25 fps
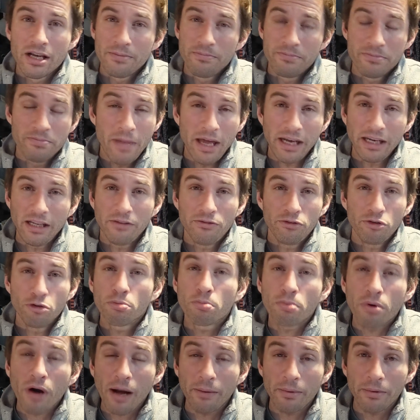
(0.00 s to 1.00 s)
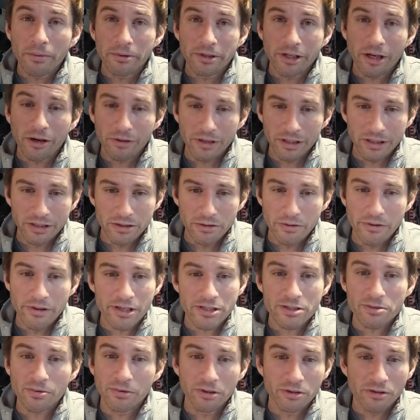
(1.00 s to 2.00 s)
Many of you probably already do
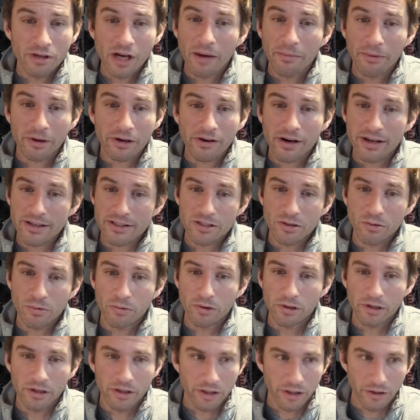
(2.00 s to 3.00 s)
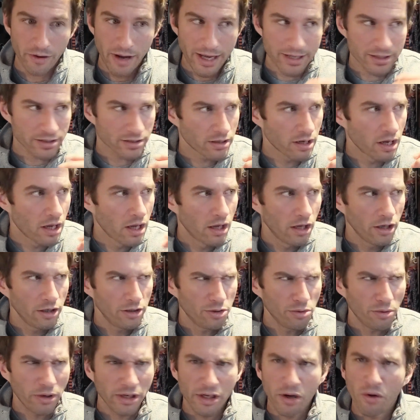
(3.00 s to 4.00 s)
this when you come across a word. You ask,
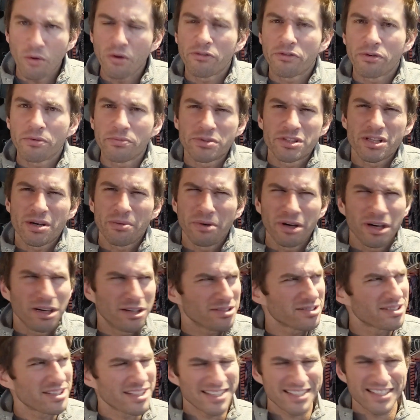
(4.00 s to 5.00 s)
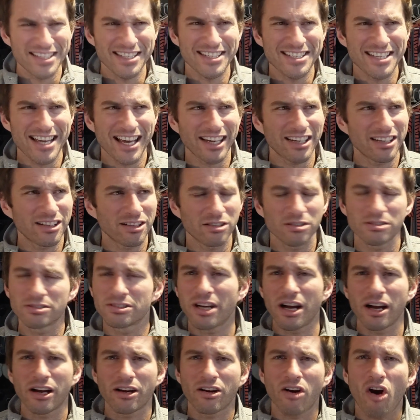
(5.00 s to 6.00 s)
do I know it from somewhere else? Is it technical
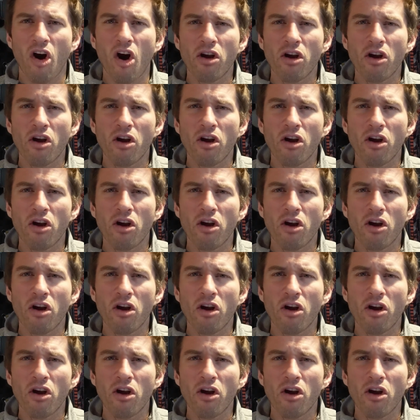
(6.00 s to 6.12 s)
talk?